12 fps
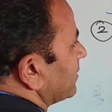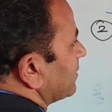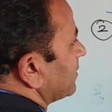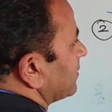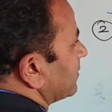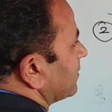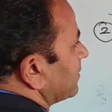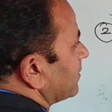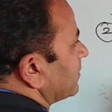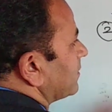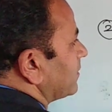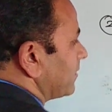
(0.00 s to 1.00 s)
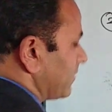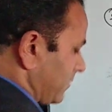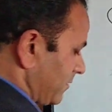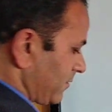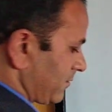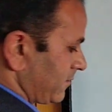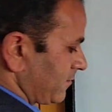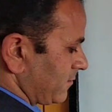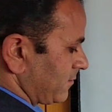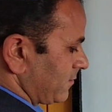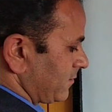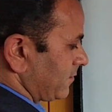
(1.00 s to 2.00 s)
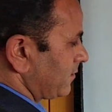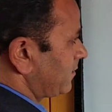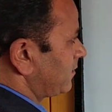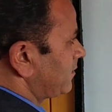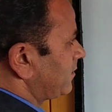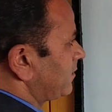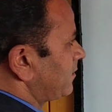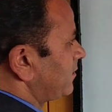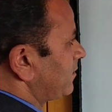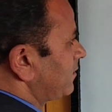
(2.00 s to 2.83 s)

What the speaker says: (silence)